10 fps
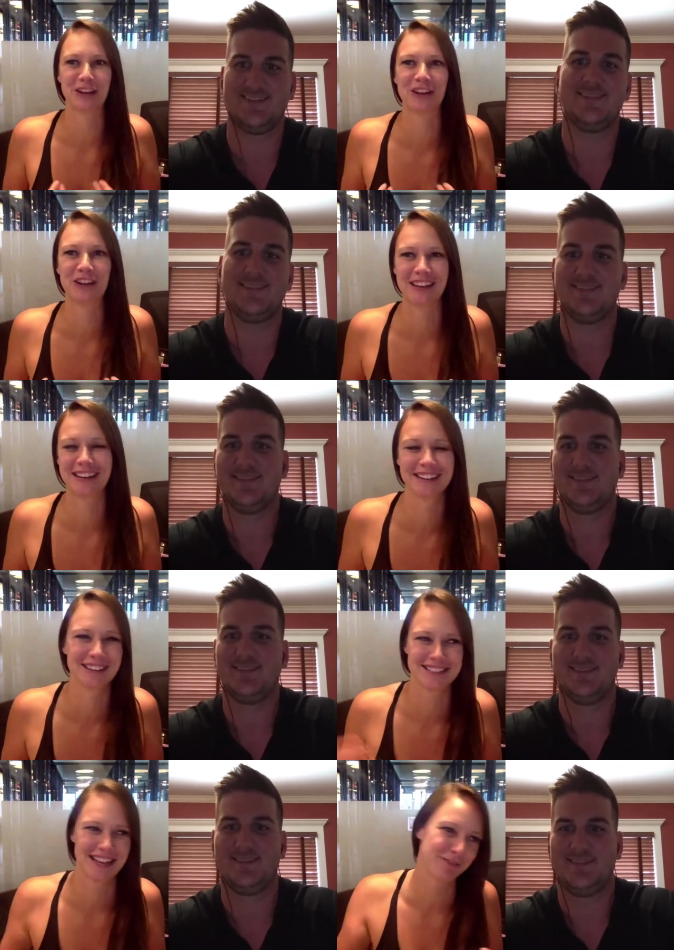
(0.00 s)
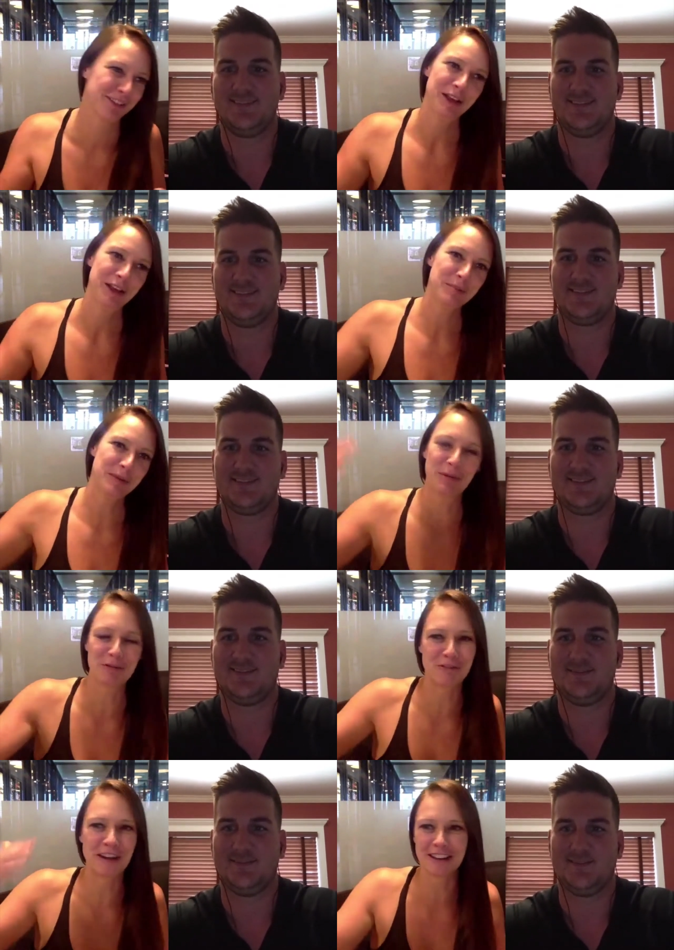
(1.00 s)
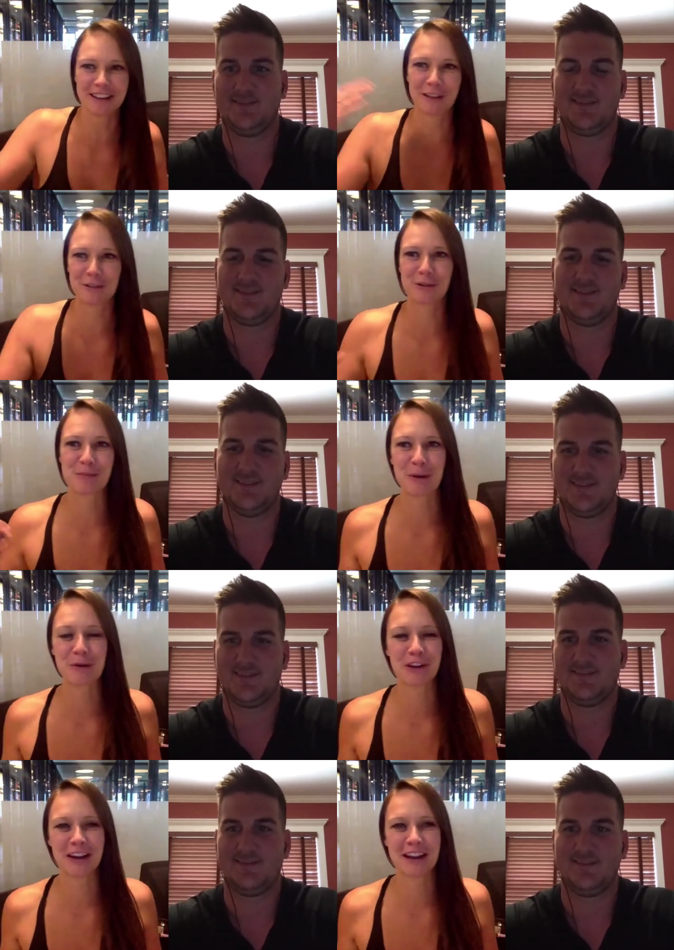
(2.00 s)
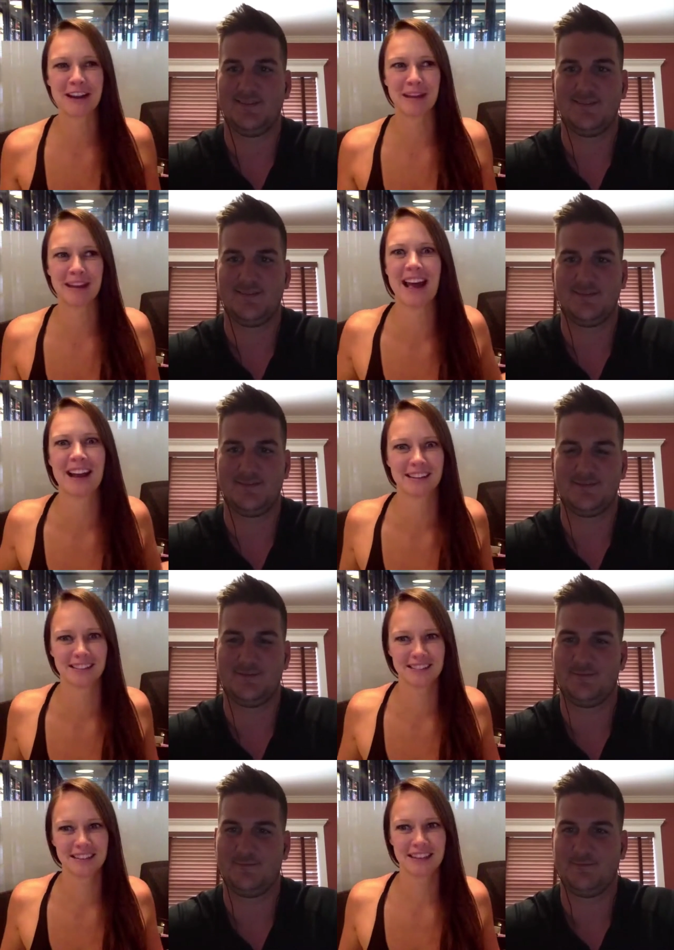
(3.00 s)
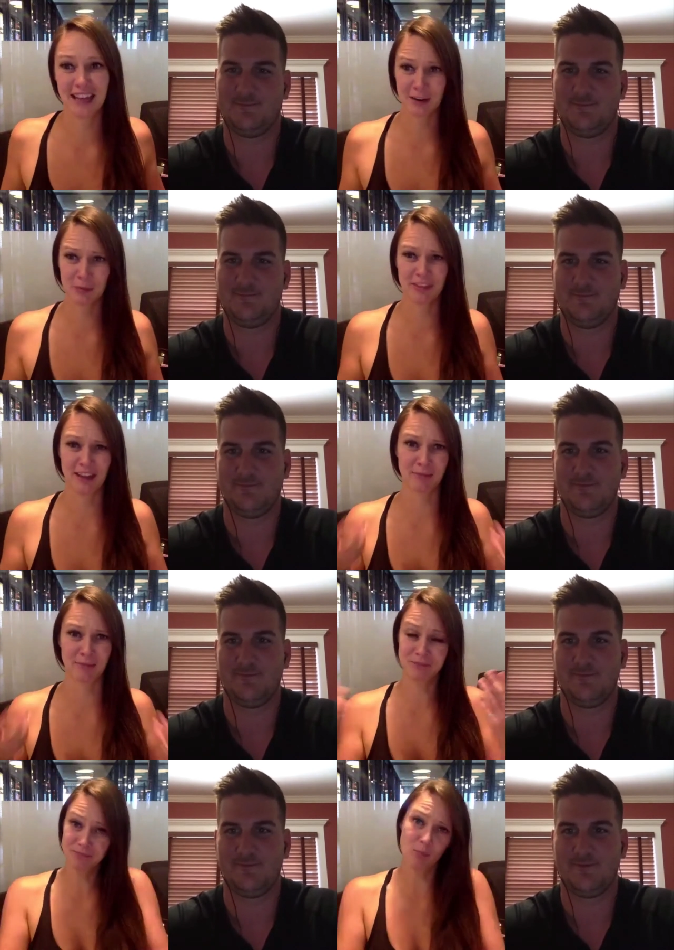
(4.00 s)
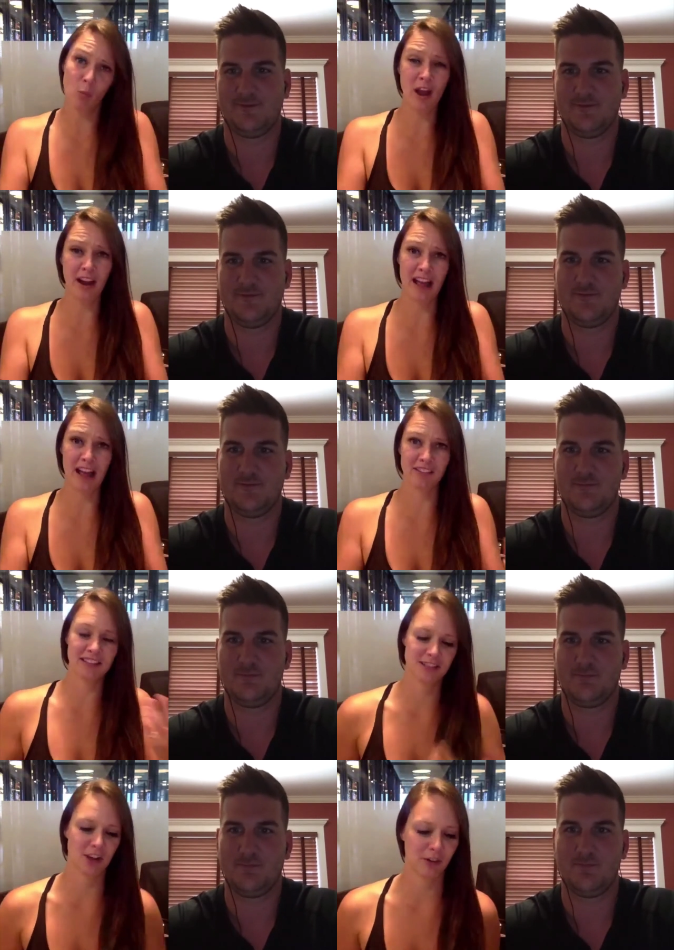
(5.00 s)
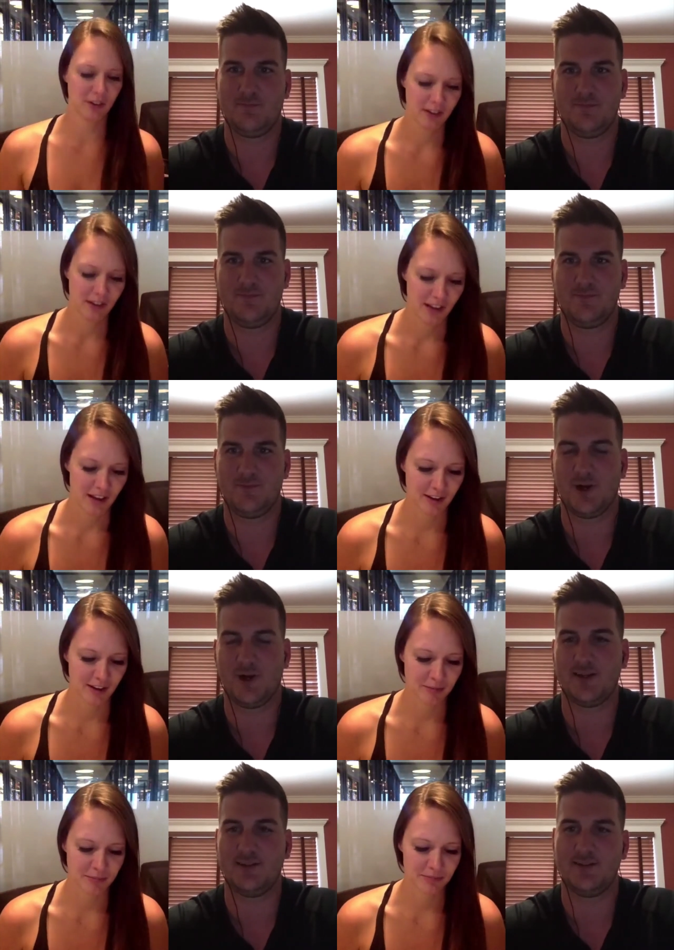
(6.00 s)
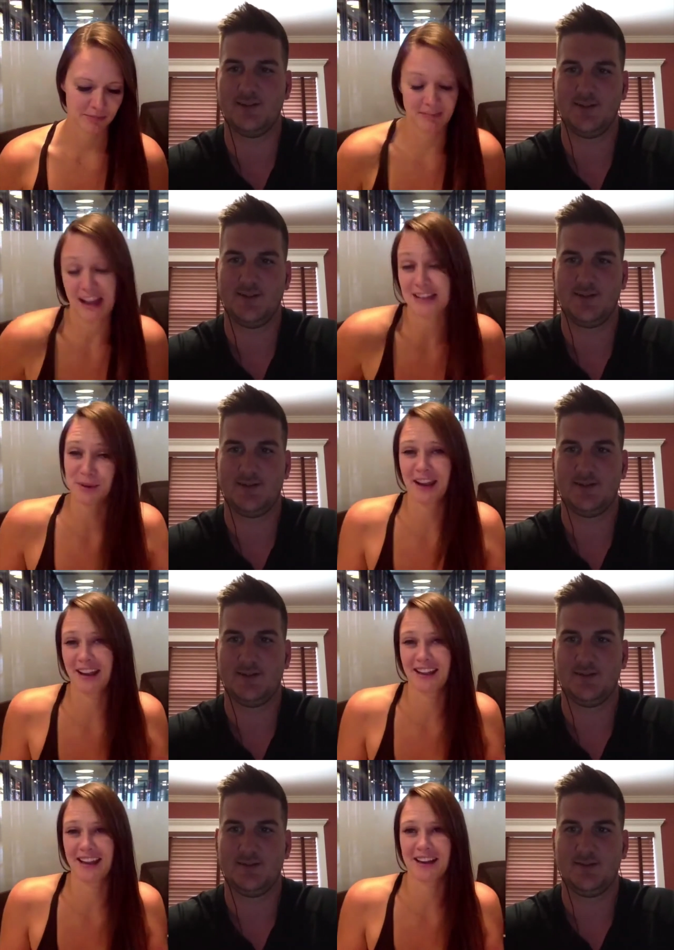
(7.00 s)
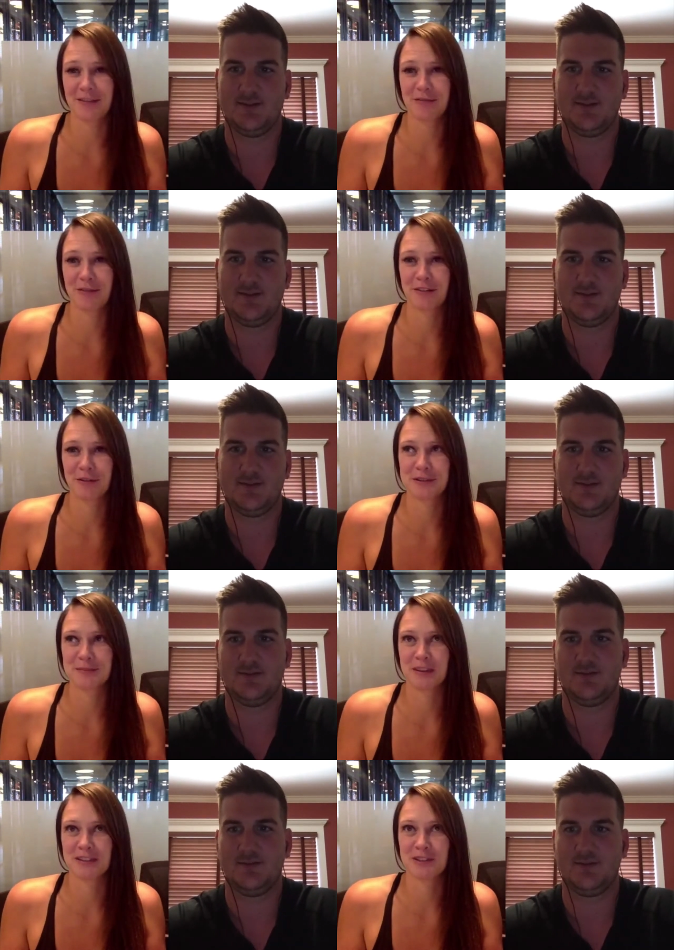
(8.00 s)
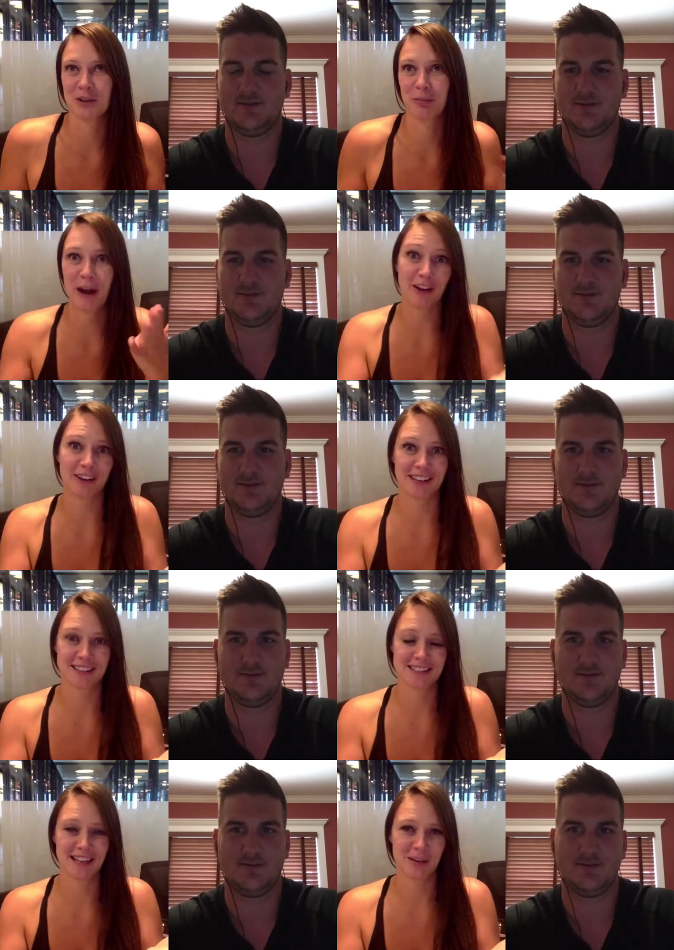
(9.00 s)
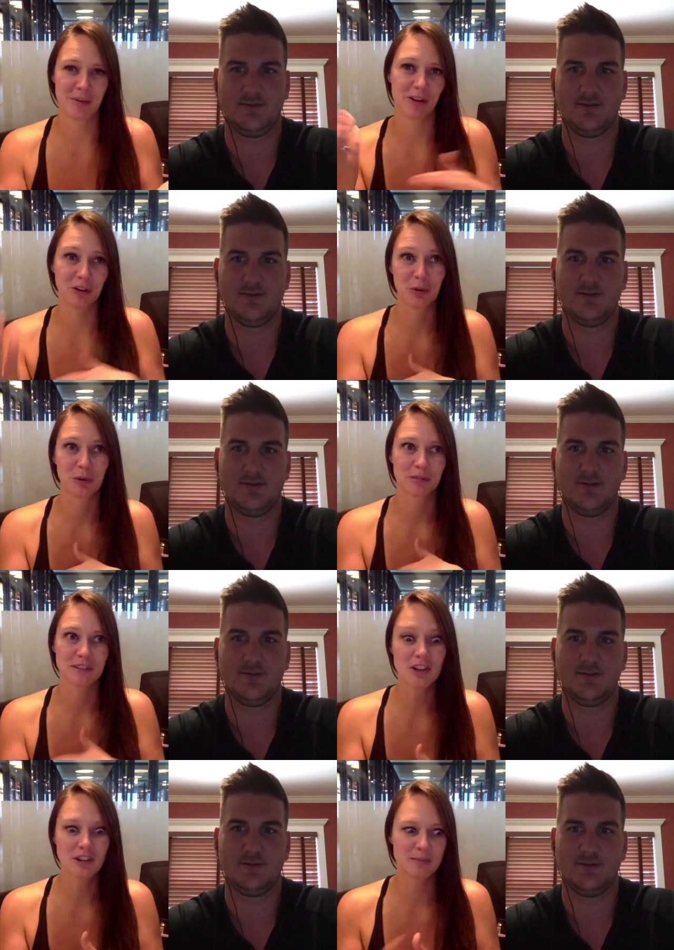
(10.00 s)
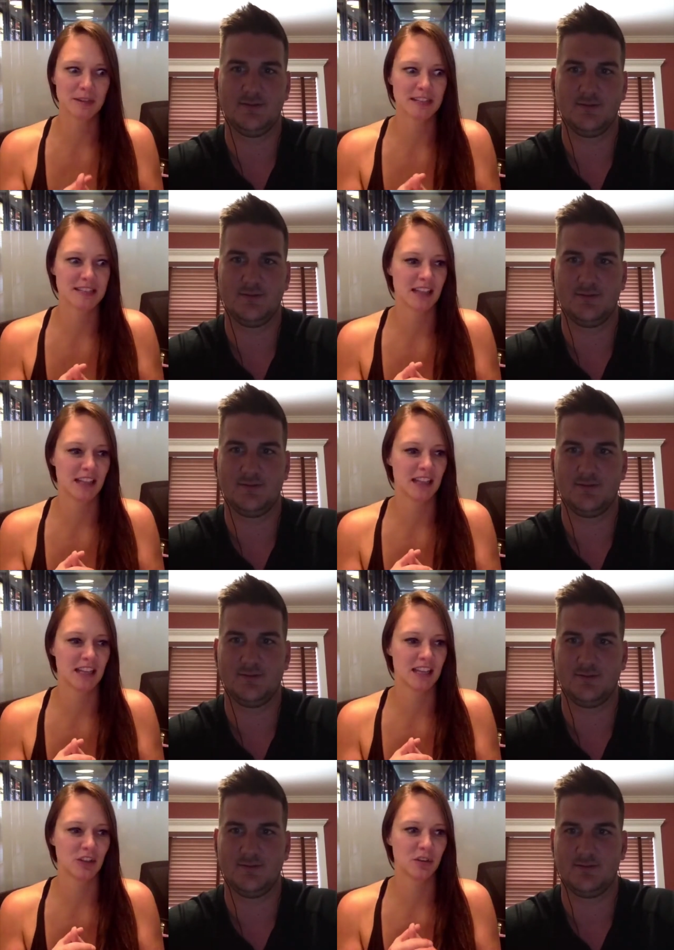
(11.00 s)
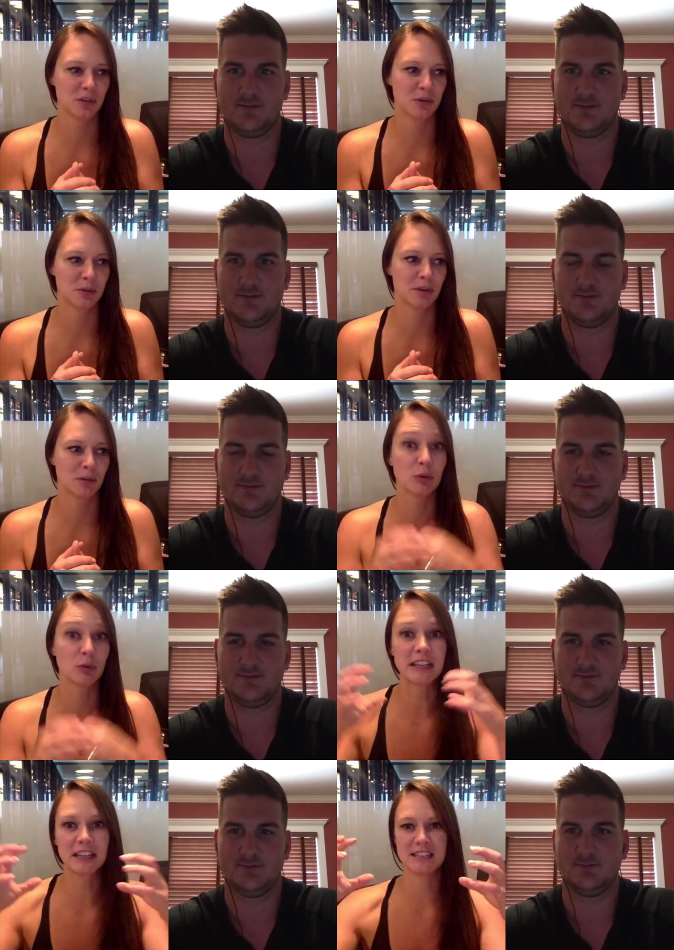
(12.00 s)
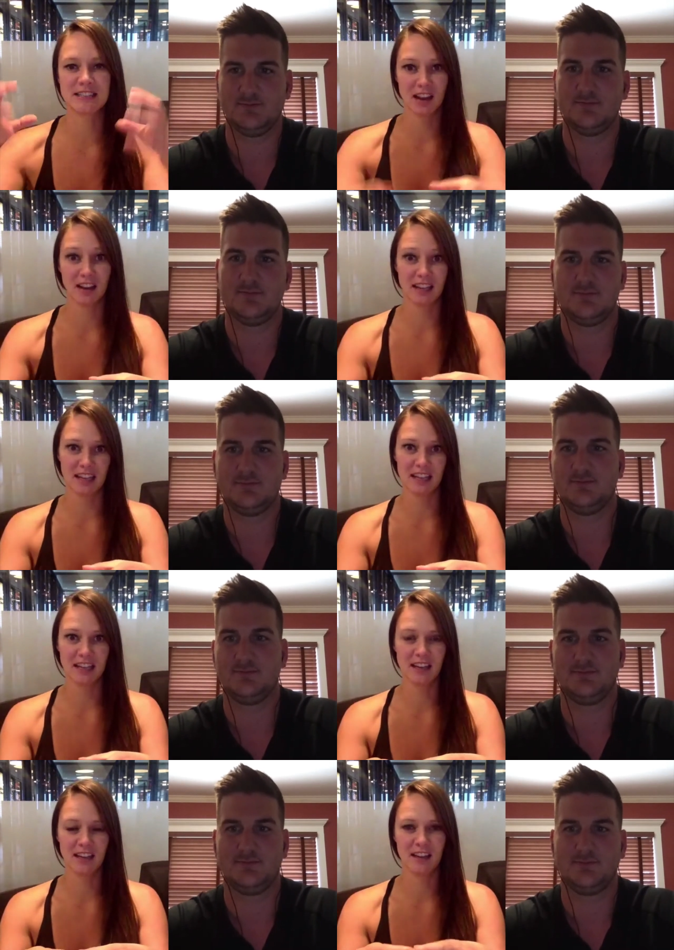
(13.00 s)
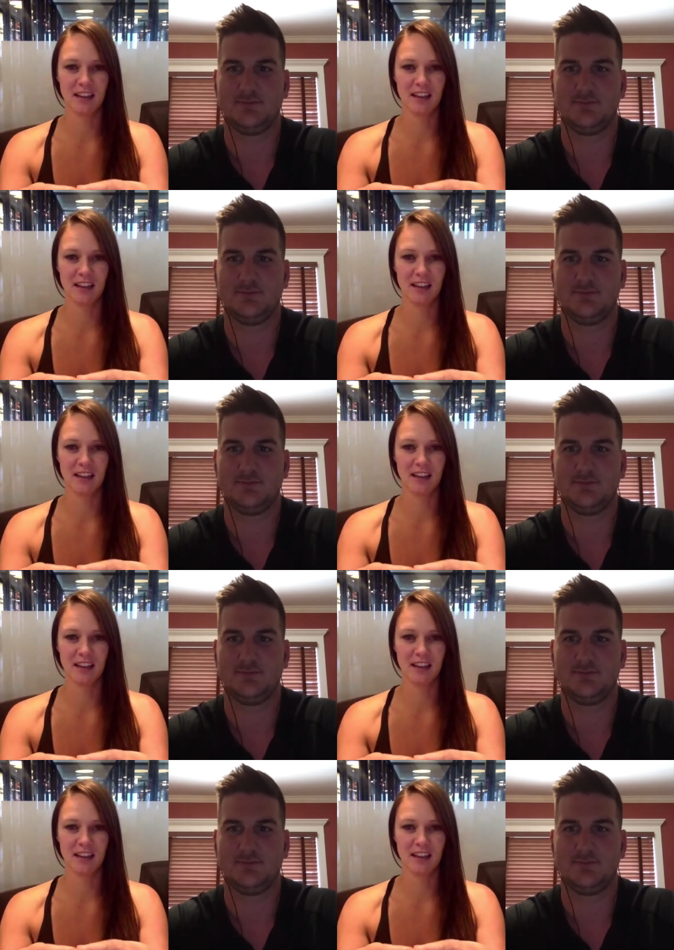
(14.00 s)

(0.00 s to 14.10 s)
Speaker 1: good to have people funneling through the program and not getting what they want out of it. So um, right. that's why, again, I've, I've always been so proud and excited about your results because I think that you really dug in